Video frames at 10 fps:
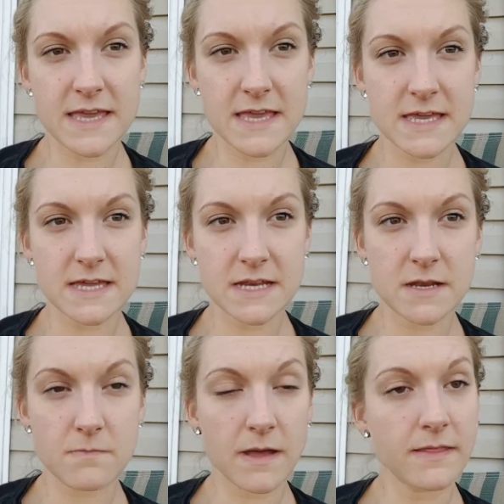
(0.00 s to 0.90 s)

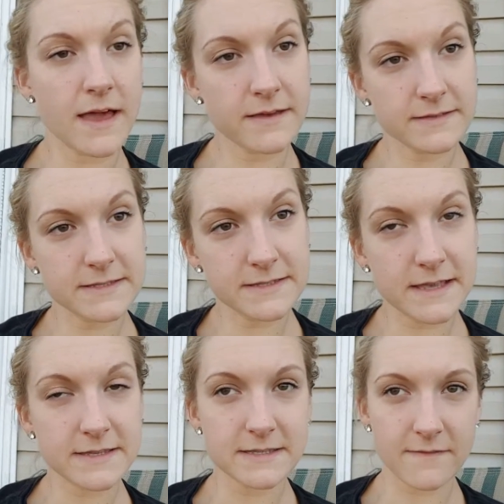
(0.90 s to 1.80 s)
in my legs
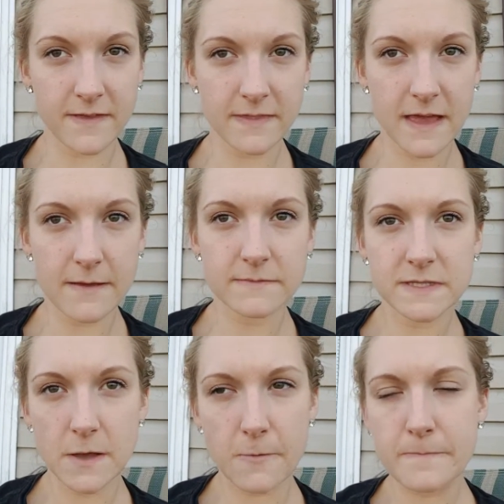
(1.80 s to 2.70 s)
and stuff like that.
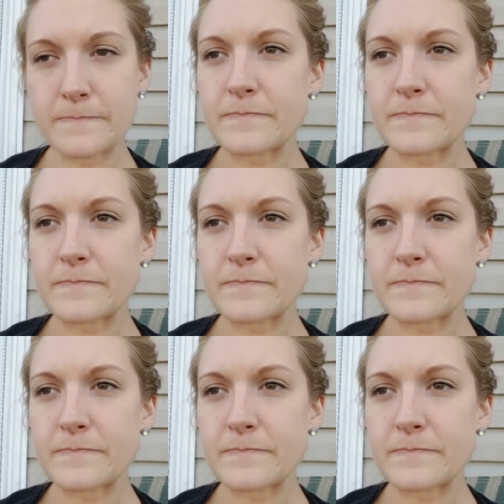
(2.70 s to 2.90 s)
So